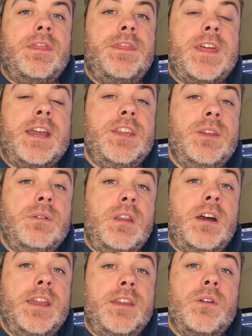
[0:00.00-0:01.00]
that you
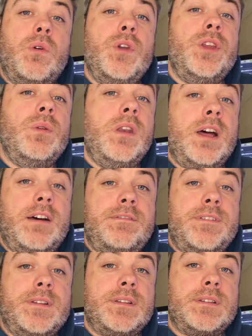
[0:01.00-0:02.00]
like or you
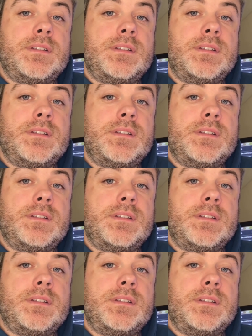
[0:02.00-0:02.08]
love.